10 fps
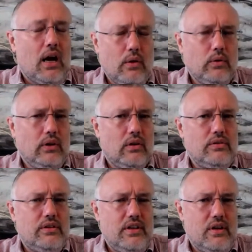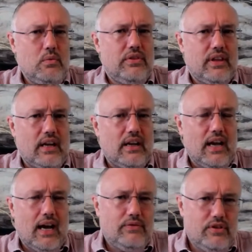how long do you think,
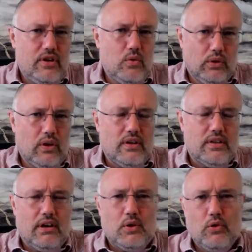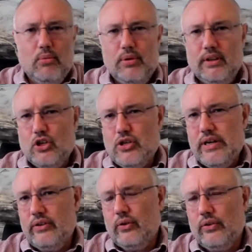after you learned how to operate the
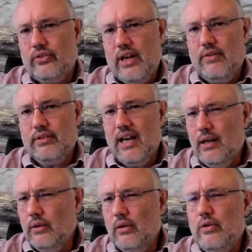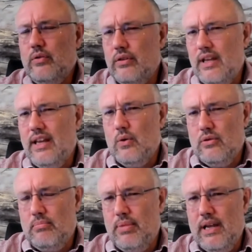chainsaw safely, how long do you think it
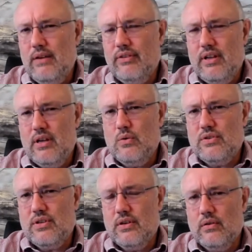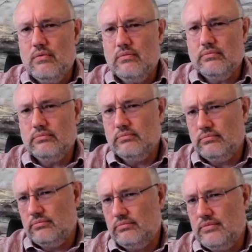would be for you to
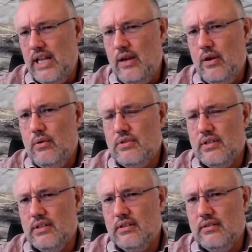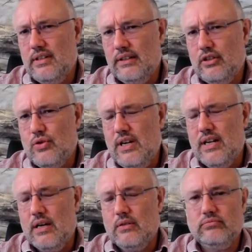take you to cut the tree
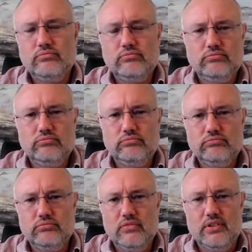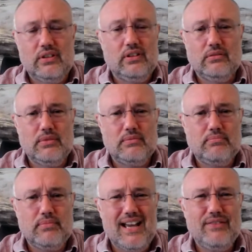down? I said, I don't know, but
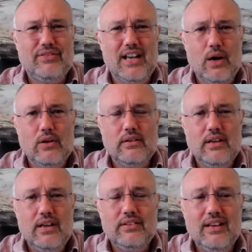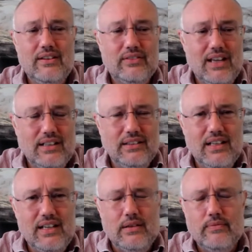half an hour? He said,
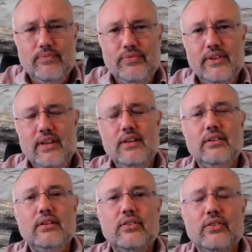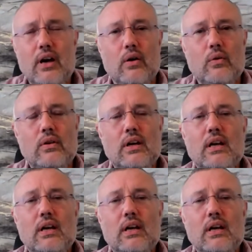exactly. He said, so